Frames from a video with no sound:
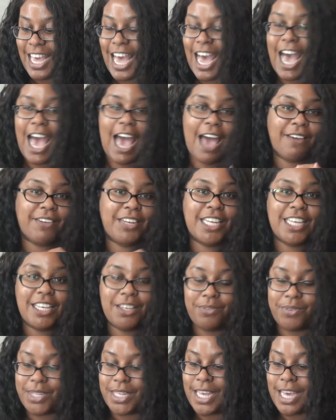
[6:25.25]
I have the
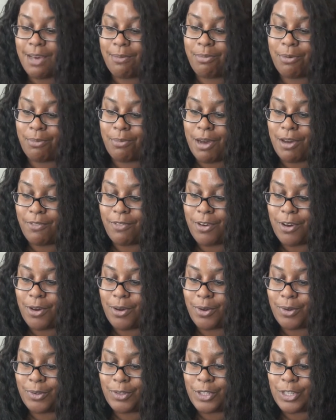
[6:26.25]
Ipsy app on my
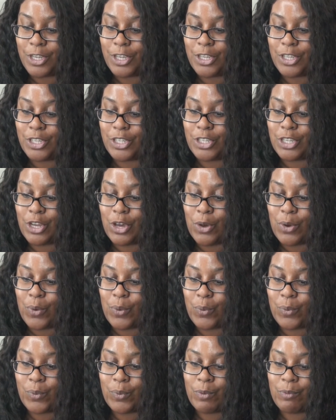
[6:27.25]
phone,
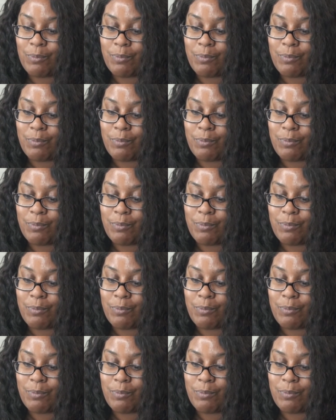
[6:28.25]
so